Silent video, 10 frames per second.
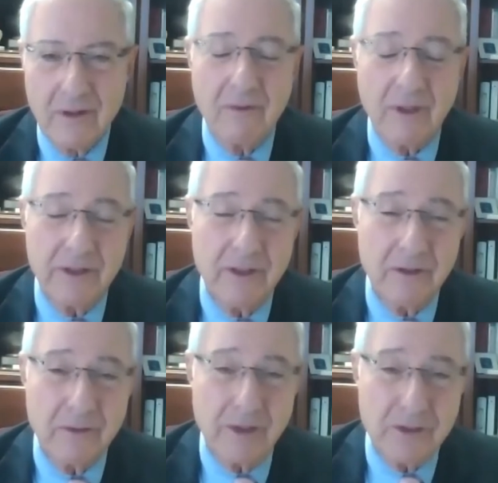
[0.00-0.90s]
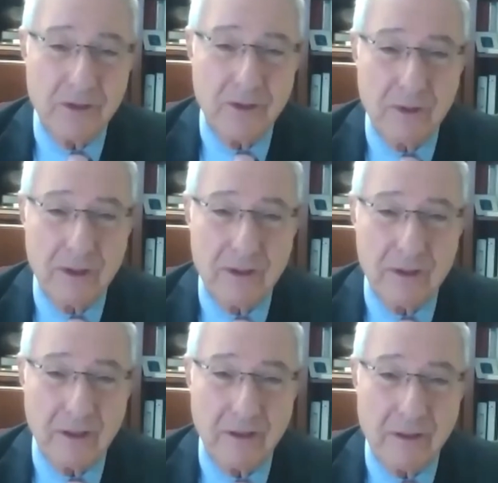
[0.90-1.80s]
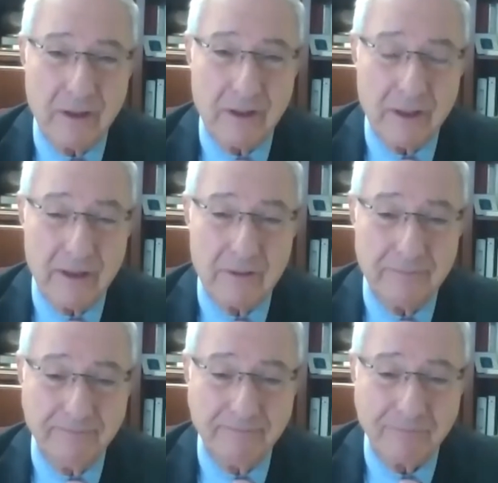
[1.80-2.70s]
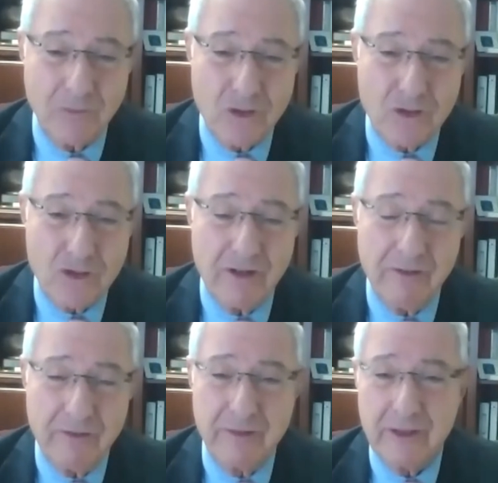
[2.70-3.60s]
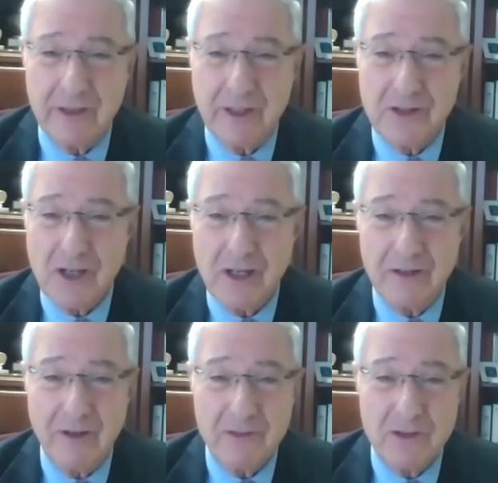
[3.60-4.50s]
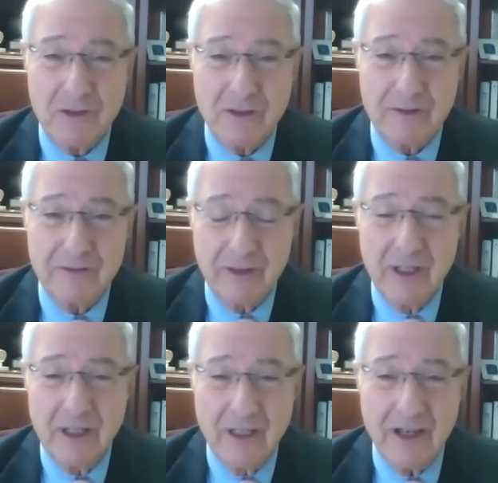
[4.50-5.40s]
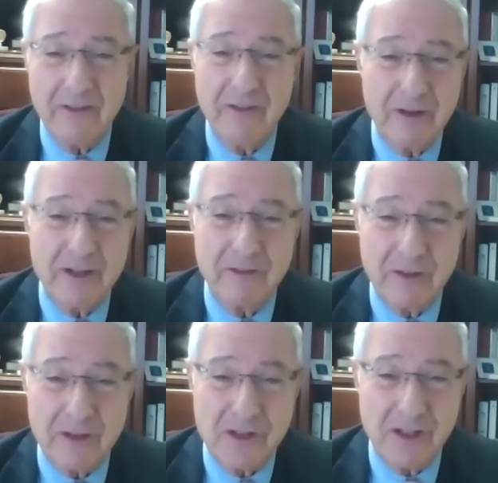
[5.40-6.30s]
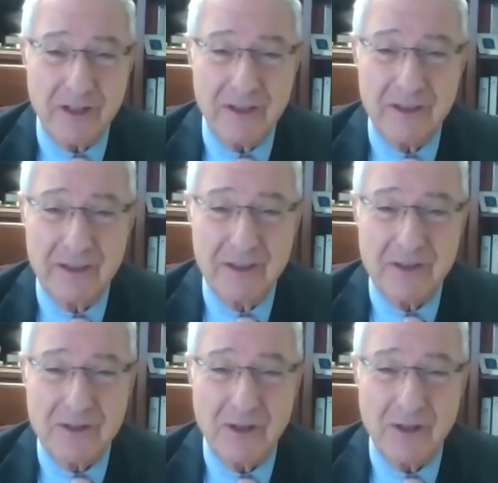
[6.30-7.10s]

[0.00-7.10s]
Well, I know that you are the chief executive officer of a very diverse city. So I